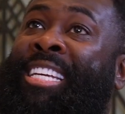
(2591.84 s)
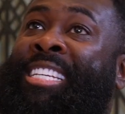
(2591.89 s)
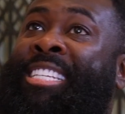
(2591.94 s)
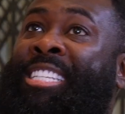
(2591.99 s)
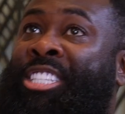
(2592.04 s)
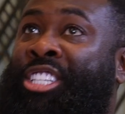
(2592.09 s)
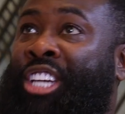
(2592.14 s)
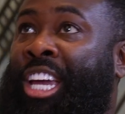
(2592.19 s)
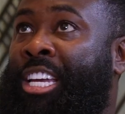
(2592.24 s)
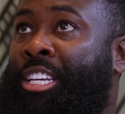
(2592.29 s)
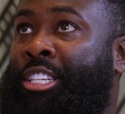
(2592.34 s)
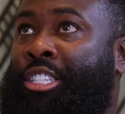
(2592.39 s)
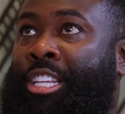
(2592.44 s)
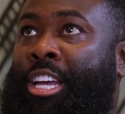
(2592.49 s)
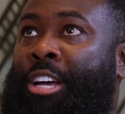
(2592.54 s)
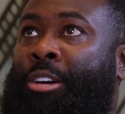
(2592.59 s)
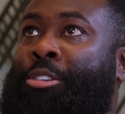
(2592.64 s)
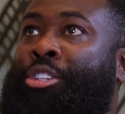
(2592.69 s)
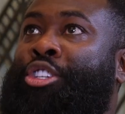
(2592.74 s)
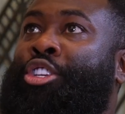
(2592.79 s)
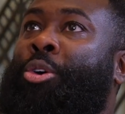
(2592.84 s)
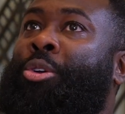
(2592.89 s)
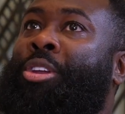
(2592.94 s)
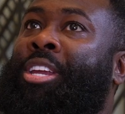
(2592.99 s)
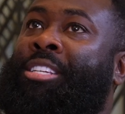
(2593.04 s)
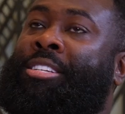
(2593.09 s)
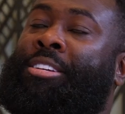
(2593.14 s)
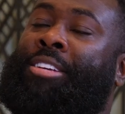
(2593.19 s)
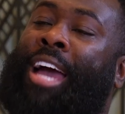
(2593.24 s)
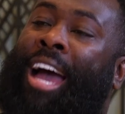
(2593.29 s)
It's changed now because you don't
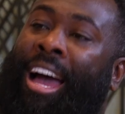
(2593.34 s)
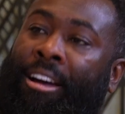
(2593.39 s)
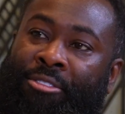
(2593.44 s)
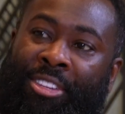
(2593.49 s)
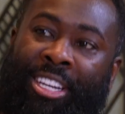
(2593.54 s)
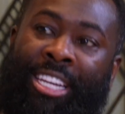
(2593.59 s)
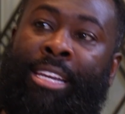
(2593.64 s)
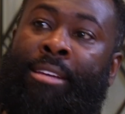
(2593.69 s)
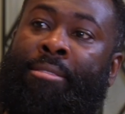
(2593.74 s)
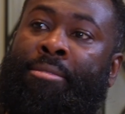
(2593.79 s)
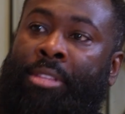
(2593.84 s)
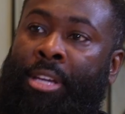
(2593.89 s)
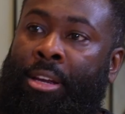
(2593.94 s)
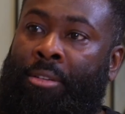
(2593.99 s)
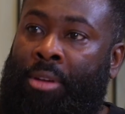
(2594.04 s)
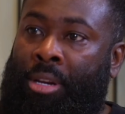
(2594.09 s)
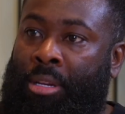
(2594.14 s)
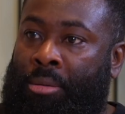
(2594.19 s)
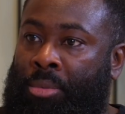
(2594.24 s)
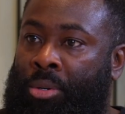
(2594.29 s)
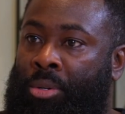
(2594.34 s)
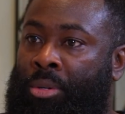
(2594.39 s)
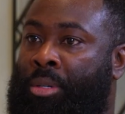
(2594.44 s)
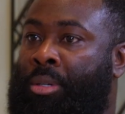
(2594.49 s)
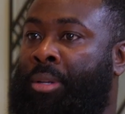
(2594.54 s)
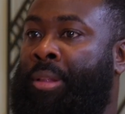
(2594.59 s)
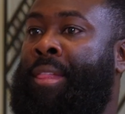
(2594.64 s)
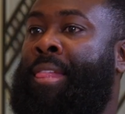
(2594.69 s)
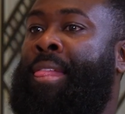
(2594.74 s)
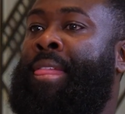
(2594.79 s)
necessarily have to live there anymore.
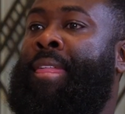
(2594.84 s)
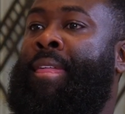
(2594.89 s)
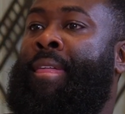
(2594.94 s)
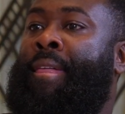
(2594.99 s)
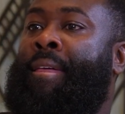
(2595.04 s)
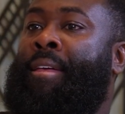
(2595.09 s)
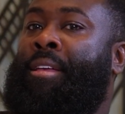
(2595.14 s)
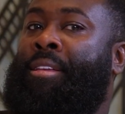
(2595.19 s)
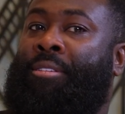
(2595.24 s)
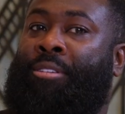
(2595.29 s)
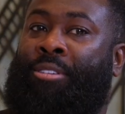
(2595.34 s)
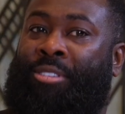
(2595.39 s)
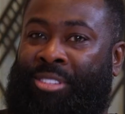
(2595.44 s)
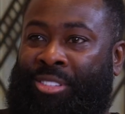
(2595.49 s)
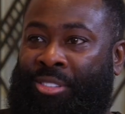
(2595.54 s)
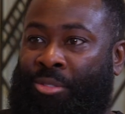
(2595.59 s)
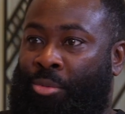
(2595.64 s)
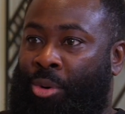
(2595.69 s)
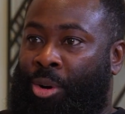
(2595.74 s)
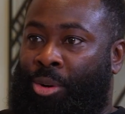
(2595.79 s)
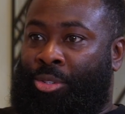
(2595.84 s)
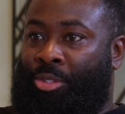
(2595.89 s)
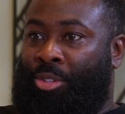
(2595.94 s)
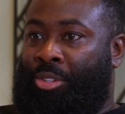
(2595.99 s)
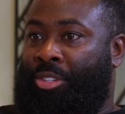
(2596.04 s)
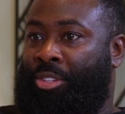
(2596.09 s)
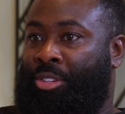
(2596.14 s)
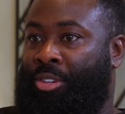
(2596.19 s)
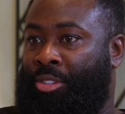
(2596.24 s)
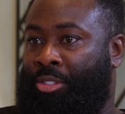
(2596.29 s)
Okay. Because the world's
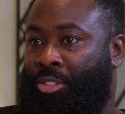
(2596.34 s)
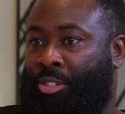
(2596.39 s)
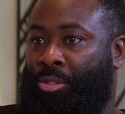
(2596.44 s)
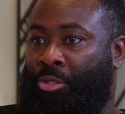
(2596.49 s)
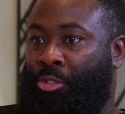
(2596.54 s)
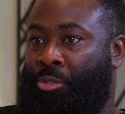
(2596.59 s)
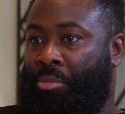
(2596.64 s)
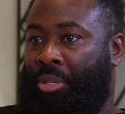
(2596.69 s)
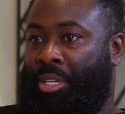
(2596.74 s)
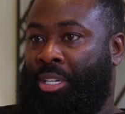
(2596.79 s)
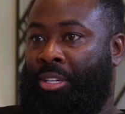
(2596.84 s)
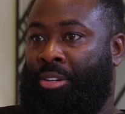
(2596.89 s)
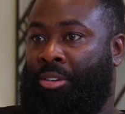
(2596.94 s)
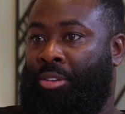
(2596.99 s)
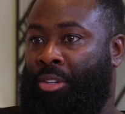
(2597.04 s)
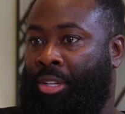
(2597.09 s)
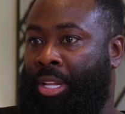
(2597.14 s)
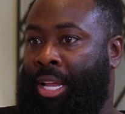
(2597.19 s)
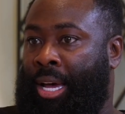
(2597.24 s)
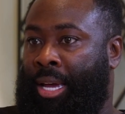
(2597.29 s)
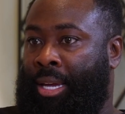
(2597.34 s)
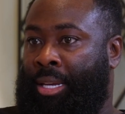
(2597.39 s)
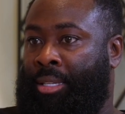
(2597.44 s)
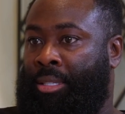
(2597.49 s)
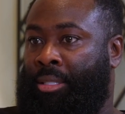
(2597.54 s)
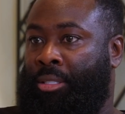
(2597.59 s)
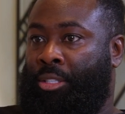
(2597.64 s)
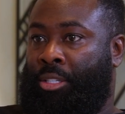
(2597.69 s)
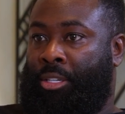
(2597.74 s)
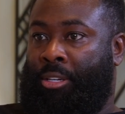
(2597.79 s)
on social media, online.
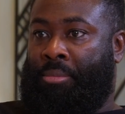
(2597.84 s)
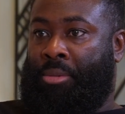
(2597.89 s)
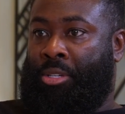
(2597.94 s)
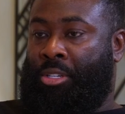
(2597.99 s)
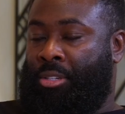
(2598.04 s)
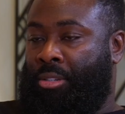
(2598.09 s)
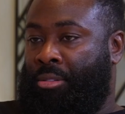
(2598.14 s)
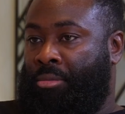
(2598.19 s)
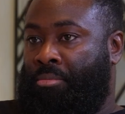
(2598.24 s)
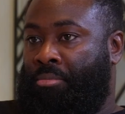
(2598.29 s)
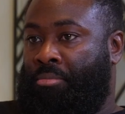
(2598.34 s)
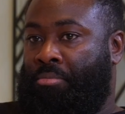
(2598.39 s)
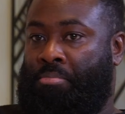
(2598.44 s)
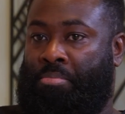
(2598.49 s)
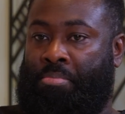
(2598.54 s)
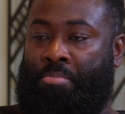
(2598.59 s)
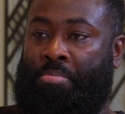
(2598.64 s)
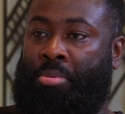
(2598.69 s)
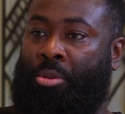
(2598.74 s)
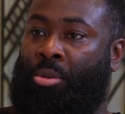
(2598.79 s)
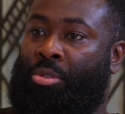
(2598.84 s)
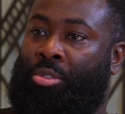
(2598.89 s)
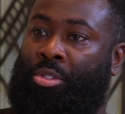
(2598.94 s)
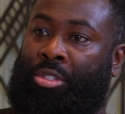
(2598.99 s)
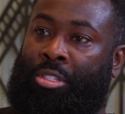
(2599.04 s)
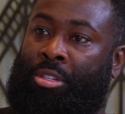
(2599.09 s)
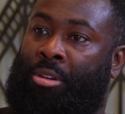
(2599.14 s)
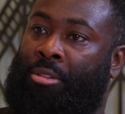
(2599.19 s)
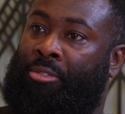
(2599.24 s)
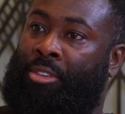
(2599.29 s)
You know, you can build
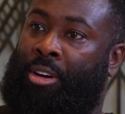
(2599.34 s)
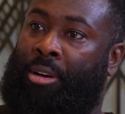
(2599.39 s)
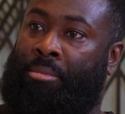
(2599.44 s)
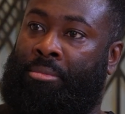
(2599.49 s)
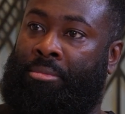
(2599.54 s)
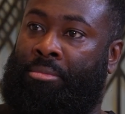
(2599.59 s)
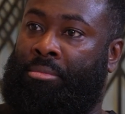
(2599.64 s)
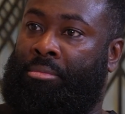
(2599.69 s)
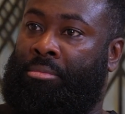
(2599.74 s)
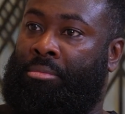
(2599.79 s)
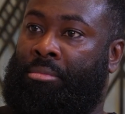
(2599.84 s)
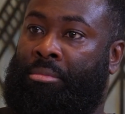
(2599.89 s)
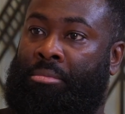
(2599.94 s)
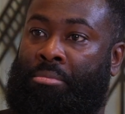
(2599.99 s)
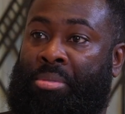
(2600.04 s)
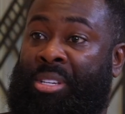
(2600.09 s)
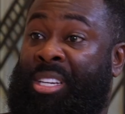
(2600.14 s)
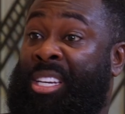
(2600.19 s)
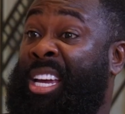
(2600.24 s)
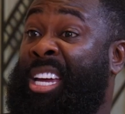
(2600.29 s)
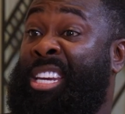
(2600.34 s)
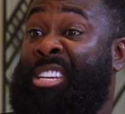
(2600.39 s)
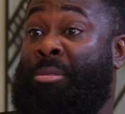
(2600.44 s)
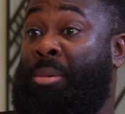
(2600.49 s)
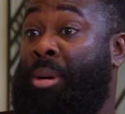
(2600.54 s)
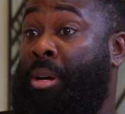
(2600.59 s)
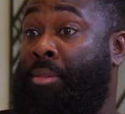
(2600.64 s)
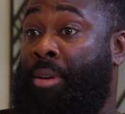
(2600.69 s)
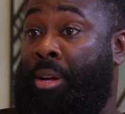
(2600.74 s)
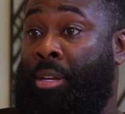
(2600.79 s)
yourself up being
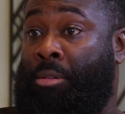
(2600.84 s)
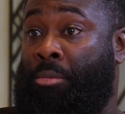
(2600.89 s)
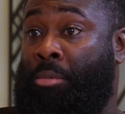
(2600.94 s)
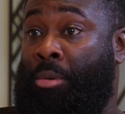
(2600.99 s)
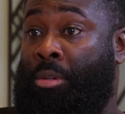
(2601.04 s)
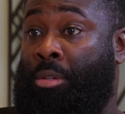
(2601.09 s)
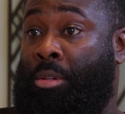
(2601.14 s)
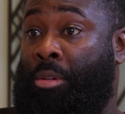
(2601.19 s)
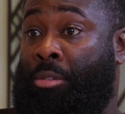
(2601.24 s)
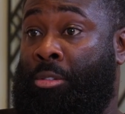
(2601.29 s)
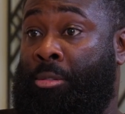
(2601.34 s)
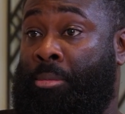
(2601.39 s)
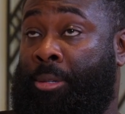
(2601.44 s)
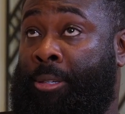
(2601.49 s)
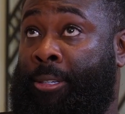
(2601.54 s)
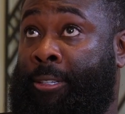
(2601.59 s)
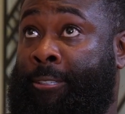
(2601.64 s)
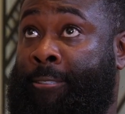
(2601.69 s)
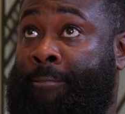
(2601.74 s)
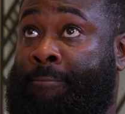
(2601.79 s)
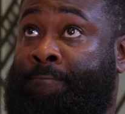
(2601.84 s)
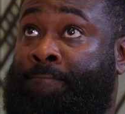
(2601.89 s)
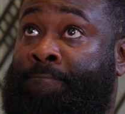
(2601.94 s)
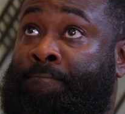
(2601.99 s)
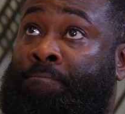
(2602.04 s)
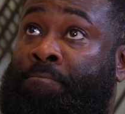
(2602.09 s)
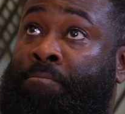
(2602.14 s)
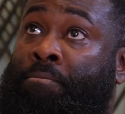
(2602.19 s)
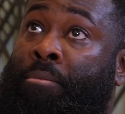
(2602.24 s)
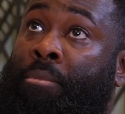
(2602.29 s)
anywhere around the world ultimately.
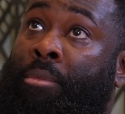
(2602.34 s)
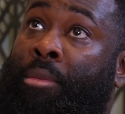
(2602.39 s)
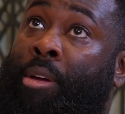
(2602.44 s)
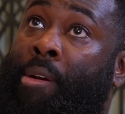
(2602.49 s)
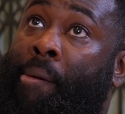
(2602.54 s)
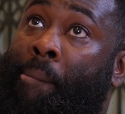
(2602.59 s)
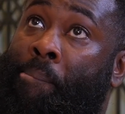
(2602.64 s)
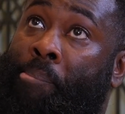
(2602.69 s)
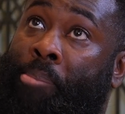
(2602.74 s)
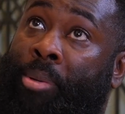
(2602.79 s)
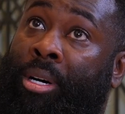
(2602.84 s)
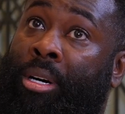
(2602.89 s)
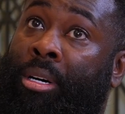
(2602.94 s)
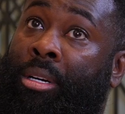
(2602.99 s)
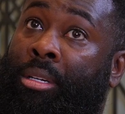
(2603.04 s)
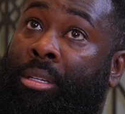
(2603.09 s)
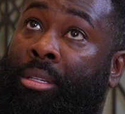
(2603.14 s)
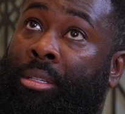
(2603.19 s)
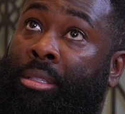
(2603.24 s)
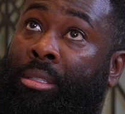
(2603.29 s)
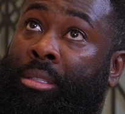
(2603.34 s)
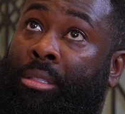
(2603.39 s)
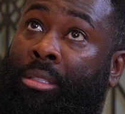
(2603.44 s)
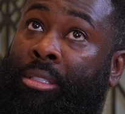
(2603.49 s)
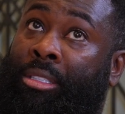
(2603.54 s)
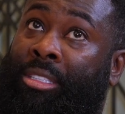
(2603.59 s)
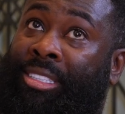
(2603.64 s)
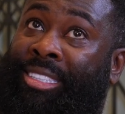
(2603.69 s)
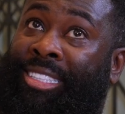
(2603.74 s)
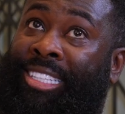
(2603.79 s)
But
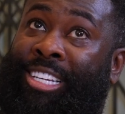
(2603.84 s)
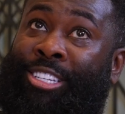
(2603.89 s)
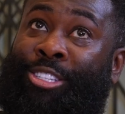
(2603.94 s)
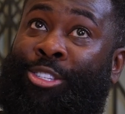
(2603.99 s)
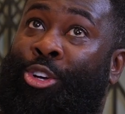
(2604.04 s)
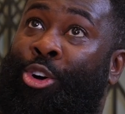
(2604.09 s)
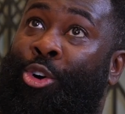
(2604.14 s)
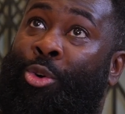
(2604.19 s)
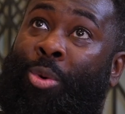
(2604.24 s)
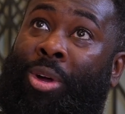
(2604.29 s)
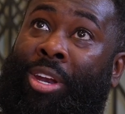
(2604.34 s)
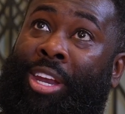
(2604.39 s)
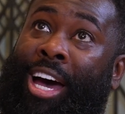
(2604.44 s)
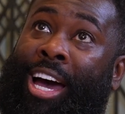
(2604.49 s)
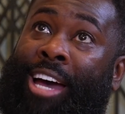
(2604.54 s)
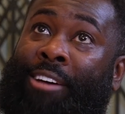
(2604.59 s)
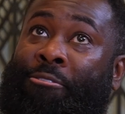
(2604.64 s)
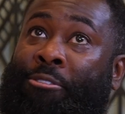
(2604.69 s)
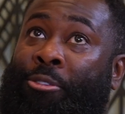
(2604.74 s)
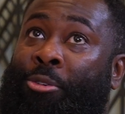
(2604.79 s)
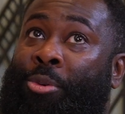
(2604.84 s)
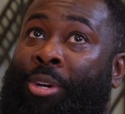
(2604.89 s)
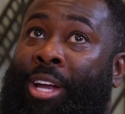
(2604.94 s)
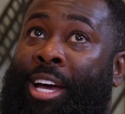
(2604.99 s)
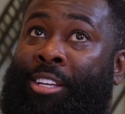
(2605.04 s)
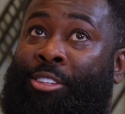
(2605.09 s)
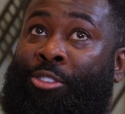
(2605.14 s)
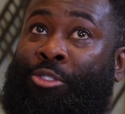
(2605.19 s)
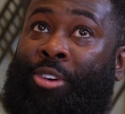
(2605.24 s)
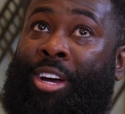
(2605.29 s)
there's no one that I feel
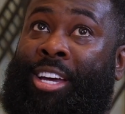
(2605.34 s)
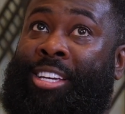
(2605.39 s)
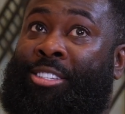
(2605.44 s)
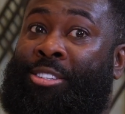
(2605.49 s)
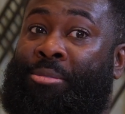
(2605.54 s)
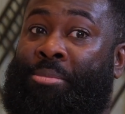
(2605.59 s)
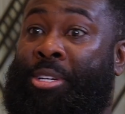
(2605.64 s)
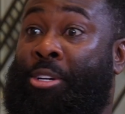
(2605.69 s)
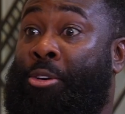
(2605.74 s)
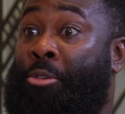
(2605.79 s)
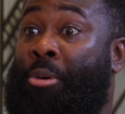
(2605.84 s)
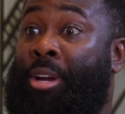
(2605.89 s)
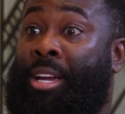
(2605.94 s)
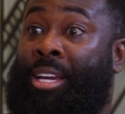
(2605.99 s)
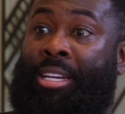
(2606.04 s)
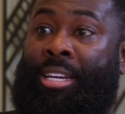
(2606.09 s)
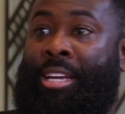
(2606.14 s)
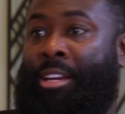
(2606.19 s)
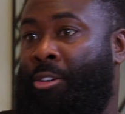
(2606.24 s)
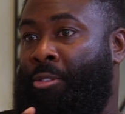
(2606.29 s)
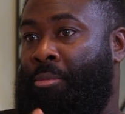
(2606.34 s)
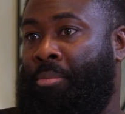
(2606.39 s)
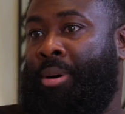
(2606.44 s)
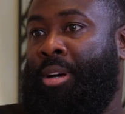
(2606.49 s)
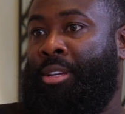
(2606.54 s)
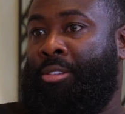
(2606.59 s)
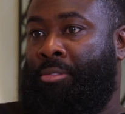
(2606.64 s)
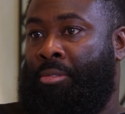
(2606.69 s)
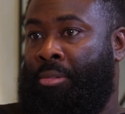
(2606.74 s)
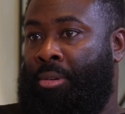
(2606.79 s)
like tries to be great that don't
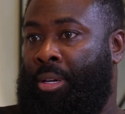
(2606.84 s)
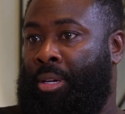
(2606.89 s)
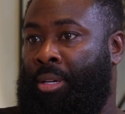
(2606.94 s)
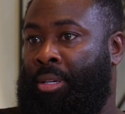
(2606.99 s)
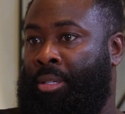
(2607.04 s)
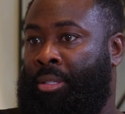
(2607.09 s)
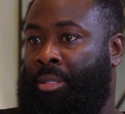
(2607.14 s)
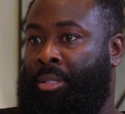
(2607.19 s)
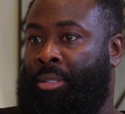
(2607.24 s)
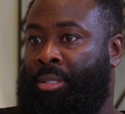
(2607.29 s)
pass through there.